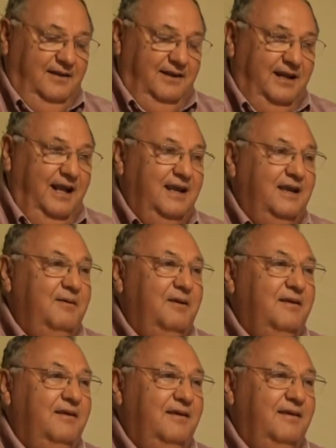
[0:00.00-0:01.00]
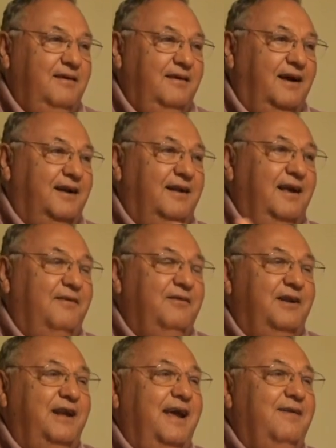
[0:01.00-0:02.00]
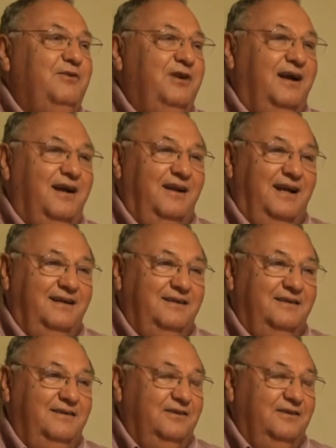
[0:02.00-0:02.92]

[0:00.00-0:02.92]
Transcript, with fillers: The day he got uh, the day after he got elected,